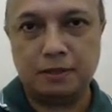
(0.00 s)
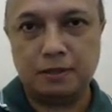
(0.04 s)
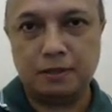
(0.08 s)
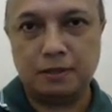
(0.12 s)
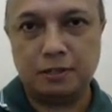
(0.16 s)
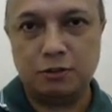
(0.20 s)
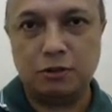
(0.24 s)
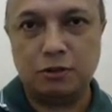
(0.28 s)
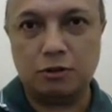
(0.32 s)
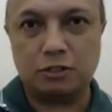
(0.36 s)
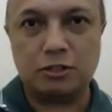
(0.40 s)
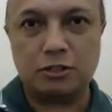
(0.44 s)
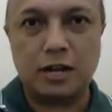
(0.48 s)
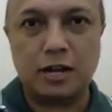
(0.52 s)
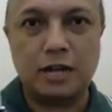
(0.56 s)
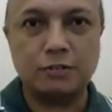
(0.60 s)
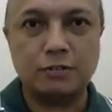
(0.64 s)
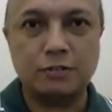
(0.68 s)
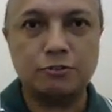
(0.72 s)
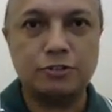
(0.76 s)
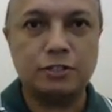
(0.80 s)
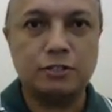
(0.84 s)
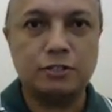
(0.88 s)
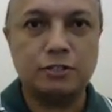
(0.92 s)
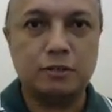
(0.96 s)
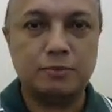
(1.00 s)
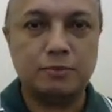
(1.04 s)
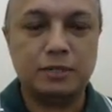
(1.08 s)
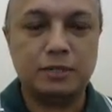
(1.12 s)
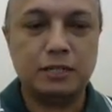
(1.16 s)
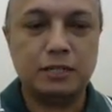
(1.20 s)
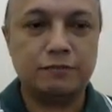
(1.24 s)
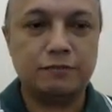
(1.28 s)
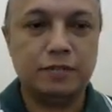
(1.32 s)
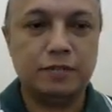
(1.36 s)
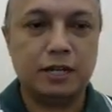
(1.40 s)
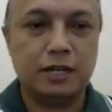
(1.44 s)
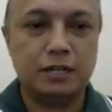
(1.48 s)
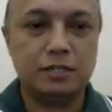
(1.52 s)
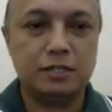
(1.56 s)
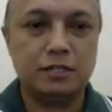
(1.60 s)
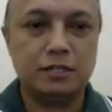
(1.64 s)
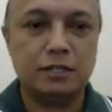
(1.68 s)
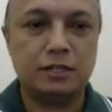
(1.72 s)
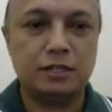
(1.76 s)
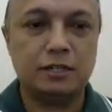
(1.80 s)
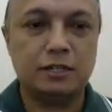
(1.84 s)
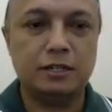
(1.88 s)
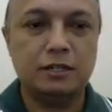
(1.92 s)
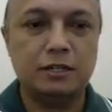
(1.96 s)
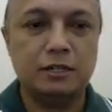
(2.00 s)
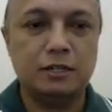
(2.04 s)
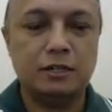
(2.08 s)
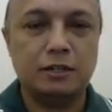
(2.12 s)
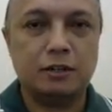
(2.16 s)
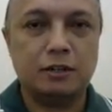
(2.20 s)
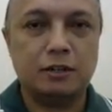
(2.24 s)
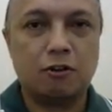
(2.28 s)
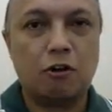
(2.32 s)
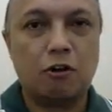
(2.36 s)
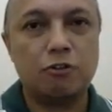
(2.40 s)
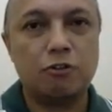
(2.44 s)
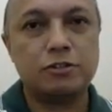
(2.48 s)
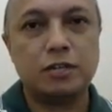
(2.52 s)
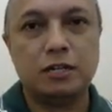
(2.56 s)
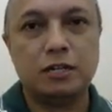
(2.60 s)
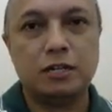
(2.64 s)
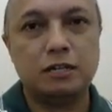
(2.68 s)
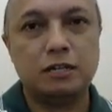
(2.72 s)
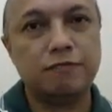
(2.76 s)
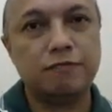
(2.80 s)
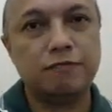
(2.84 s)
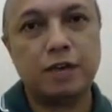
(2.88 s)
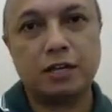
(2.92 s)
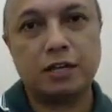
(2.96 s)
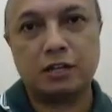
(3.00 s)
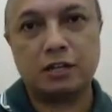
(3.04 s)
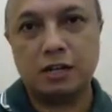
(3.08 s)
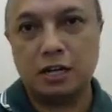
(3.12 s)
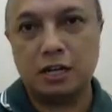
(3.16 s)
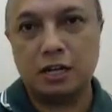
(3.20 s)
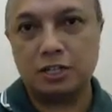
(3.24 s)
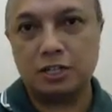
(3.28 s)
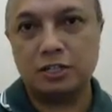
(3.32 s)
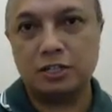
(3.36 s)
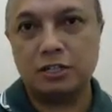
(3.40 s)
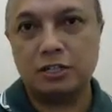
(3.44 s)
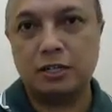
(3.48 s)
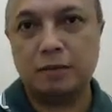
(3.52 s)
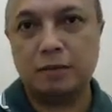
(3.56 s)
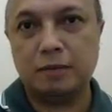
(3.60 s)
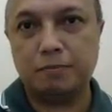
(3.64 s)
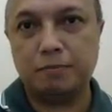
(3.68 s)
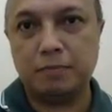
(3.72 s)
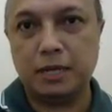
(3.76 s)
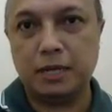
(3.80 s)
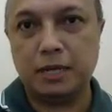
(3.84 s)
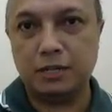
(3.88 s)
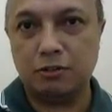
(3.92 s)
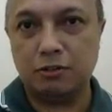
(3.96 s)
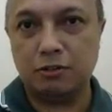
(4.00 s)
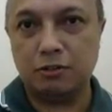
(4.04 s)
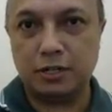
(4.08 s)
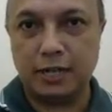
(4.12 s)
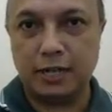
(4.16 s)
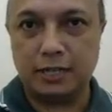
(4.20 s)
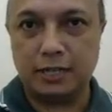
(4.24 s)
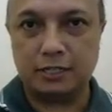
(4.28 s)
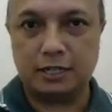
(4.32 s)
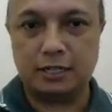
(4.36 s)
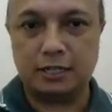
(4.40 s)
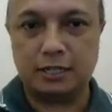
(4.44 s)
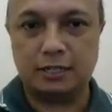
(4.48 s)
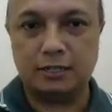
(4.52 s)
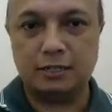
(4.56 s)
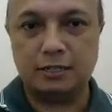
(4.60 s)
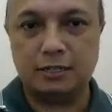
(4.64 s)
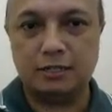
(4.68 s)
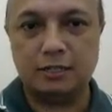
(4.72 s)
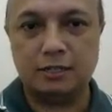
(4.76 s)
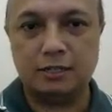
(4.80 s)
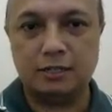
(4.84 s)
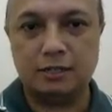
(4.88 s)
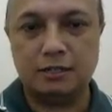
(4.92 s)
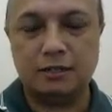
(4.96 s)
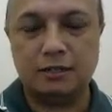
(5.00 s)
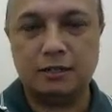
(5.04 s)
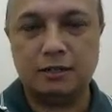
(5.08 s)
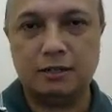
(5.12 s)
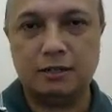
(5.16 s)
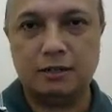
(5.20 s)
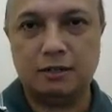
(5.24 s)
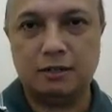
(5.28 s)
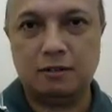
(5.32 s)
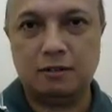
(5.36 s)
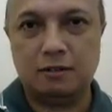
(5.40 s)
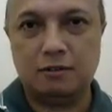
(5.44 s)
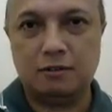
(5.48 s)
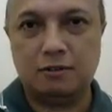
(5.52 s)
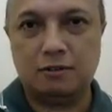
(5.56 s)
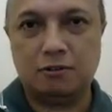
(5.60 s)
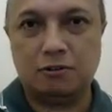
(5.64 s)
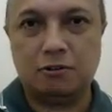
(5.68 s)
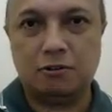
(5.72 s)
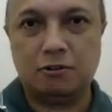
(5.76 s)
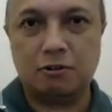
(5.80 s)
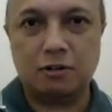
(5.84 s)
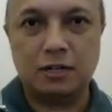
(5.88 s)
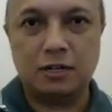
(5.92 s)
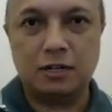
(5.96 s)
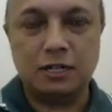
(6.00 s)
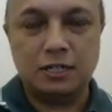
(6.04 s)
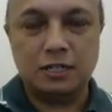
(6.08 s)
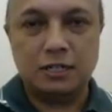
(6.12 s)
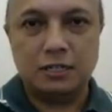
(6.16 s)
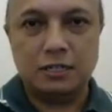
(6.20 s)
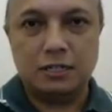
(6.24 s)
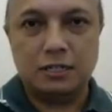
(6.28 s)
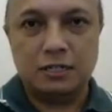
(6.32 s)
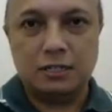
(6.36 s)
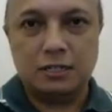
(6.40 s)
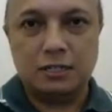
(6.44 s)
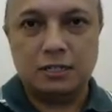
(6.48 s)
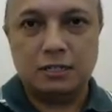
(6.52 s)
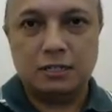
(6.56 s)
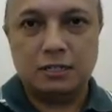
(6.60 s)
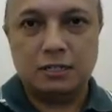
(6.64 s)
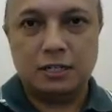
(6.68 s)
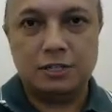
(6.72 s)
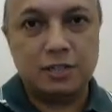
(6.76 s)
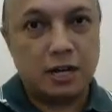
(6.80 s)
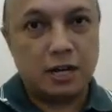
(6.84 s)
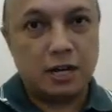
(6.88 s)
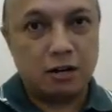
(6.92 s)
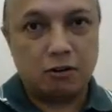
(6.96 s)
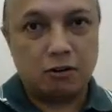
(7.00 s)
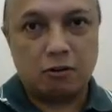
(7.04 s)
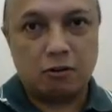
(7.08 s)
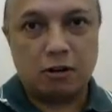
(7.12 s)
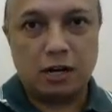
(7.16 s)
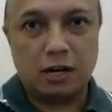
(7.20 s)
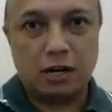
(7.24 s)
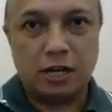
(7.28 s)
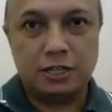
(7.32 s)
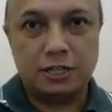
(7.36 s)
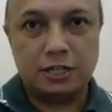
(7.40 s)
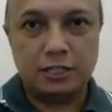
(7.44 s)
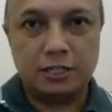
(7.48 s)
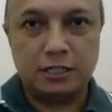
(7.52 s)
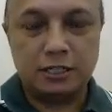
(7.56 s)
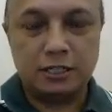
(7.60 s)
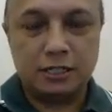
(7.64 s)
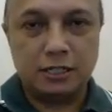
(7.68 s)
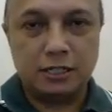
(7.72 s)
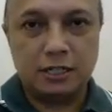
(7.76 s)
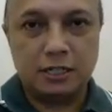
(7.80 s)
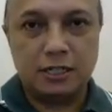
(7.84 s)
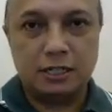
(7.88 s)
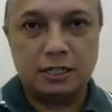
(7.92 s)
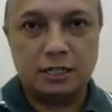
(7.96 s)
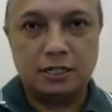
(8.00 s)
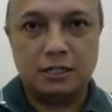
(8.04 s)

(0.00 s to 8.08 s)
You are trying to determine if there is a cause and effect relationship in your data. Or is there a correlation?